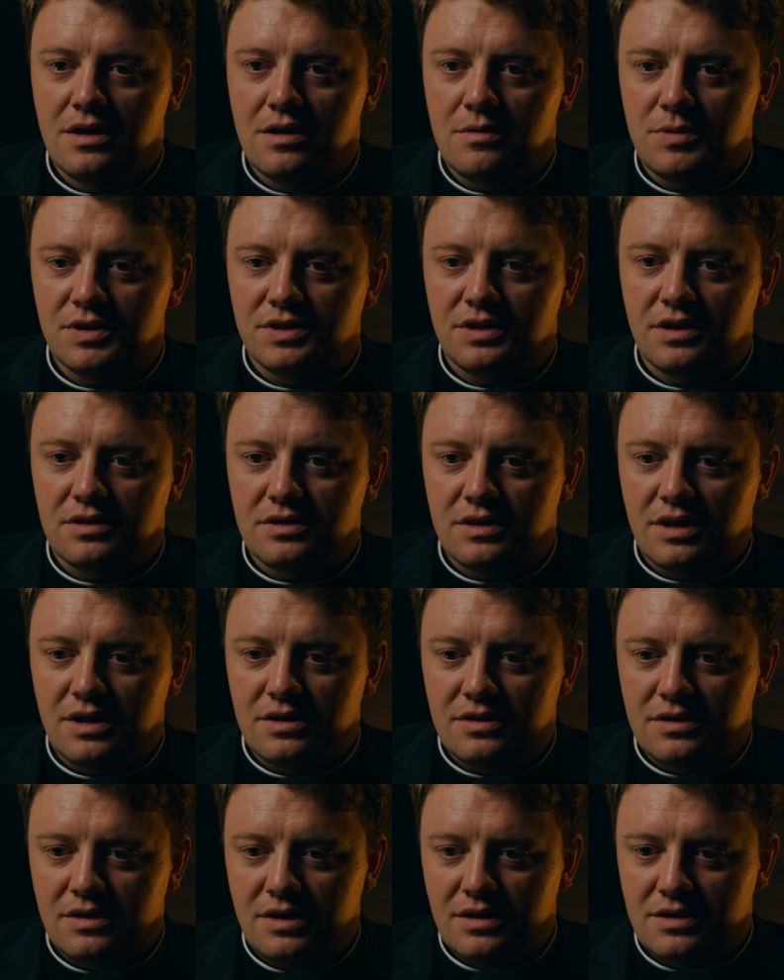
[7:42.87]
But
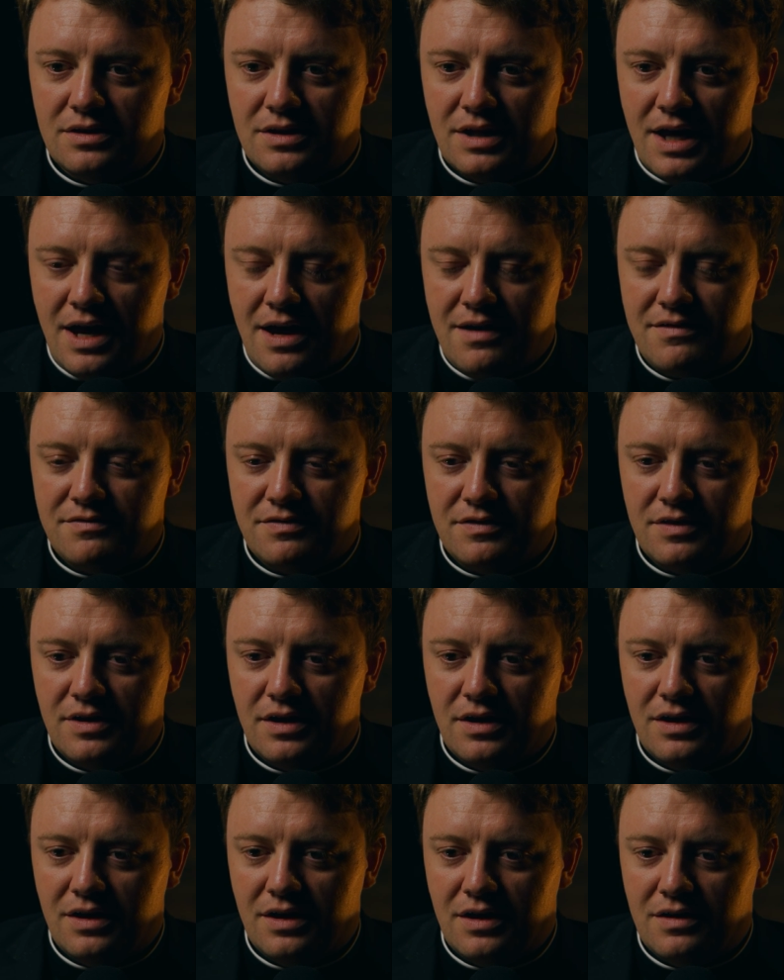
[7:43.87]
they have
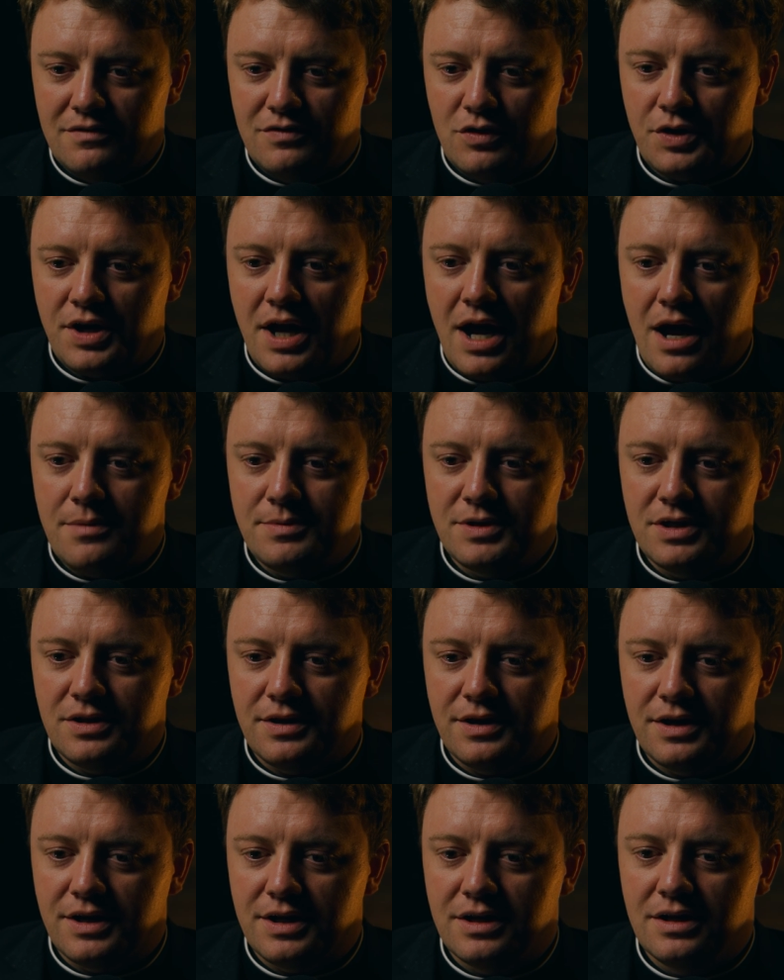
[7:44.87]
a
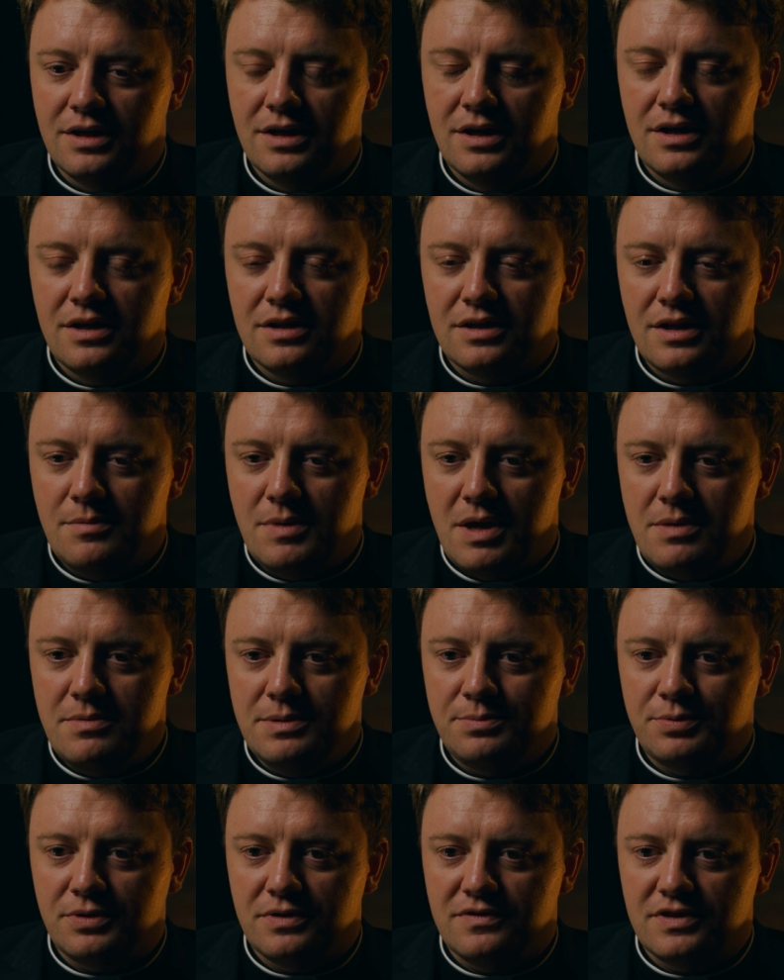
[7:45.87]
vocabulary that
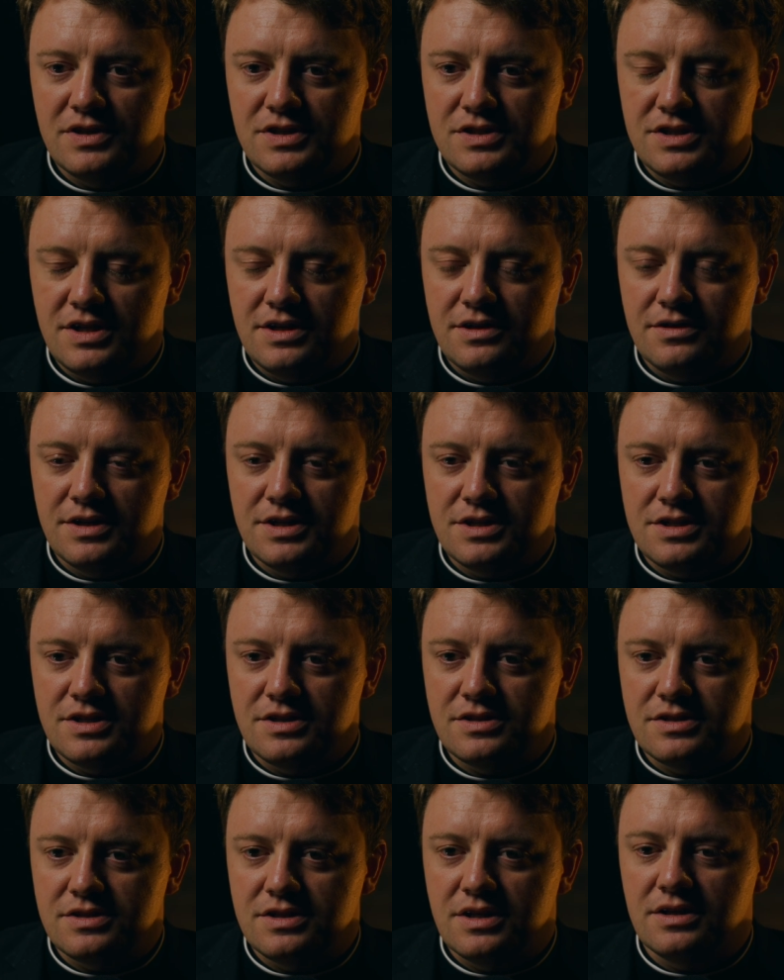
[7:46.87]
maybe previous
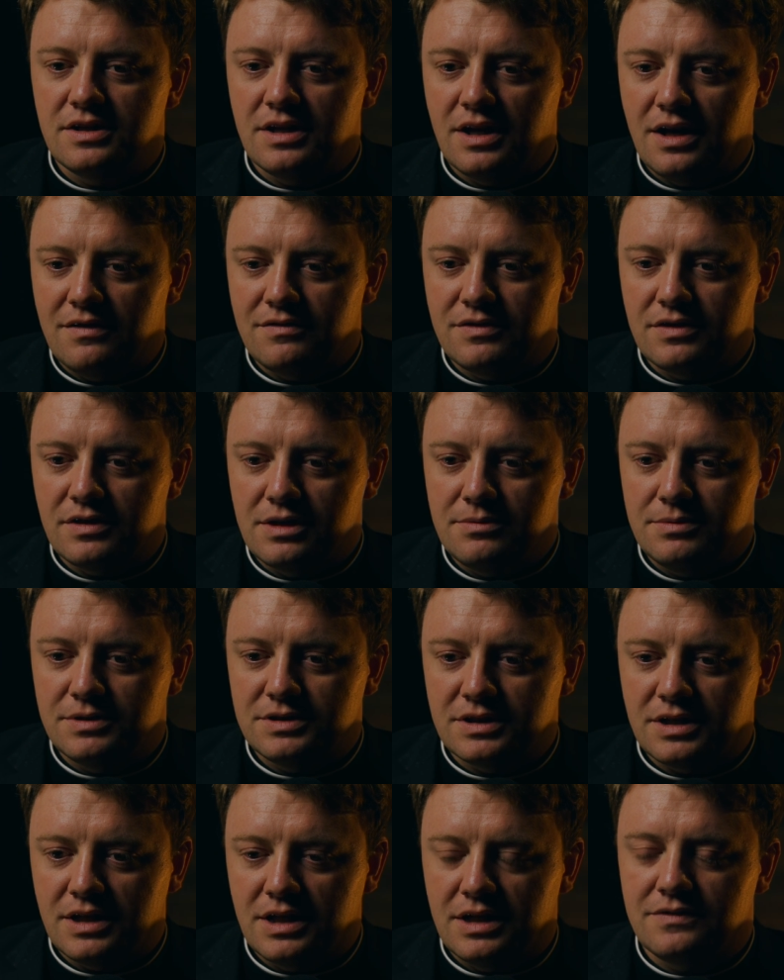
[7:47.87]
generations didn't have. They're able
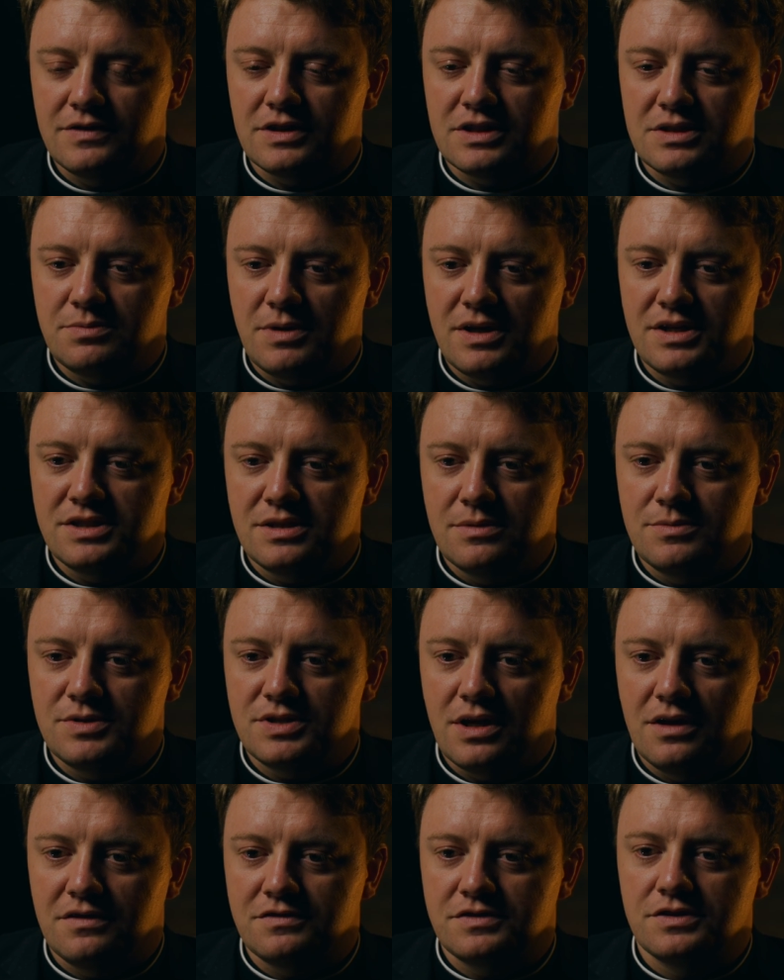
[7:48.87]
to kind of express
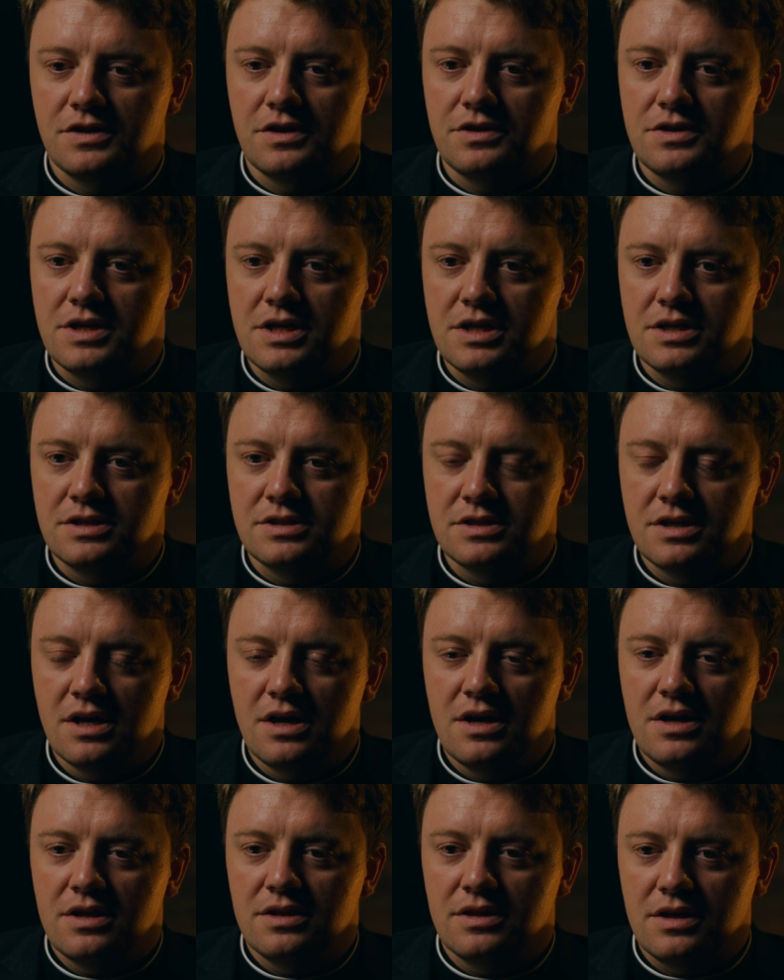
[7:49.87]
themselves and their needs.
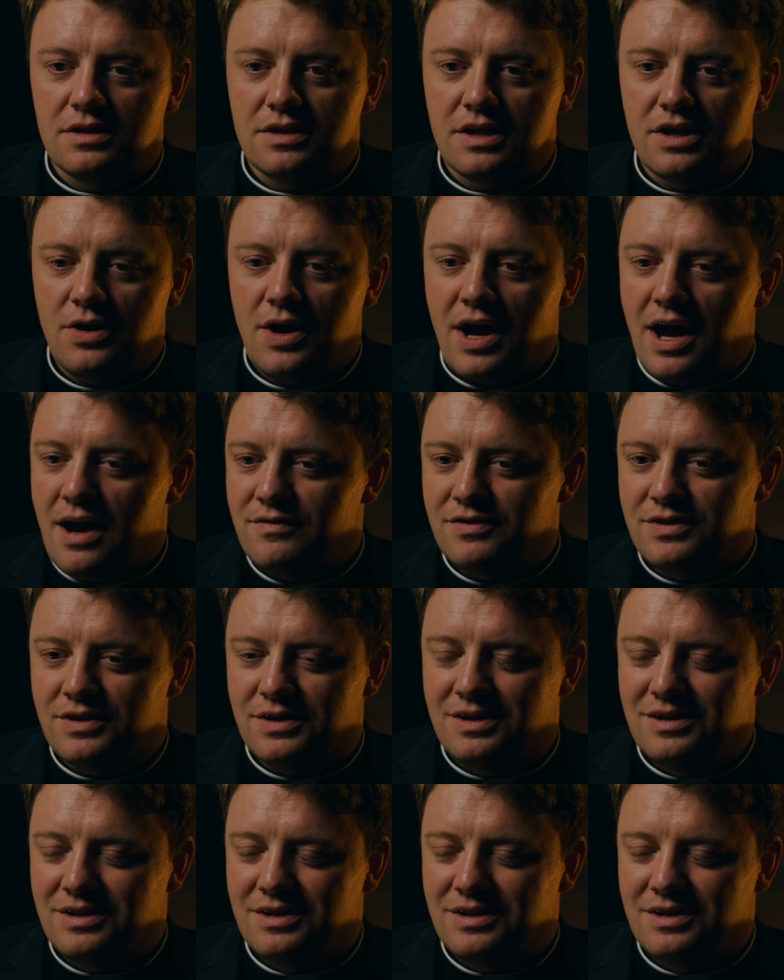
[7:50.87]
They don't have